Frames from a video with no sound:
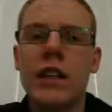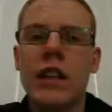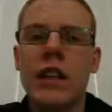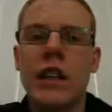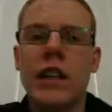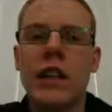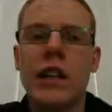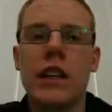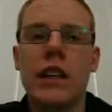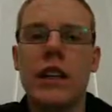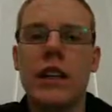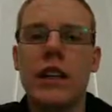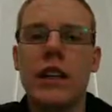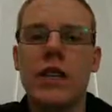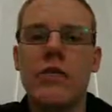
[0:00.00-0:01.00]
a
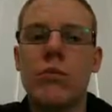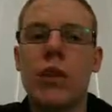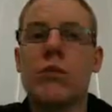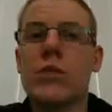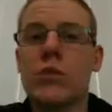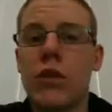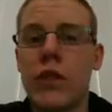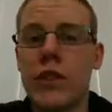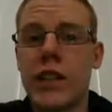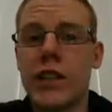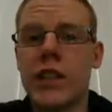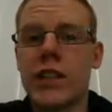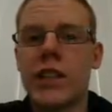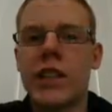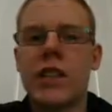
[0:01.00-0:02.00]

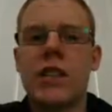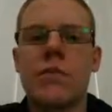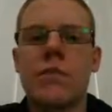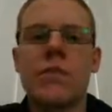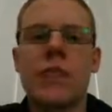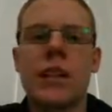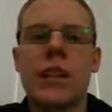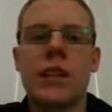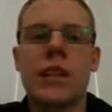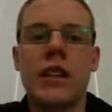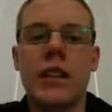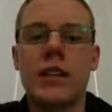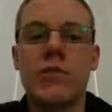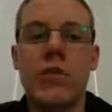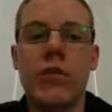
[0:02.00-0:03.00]
multiprocessor system in
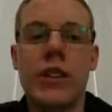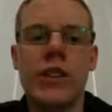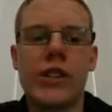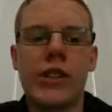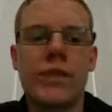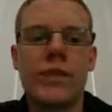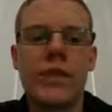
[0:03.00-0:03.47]
this regime.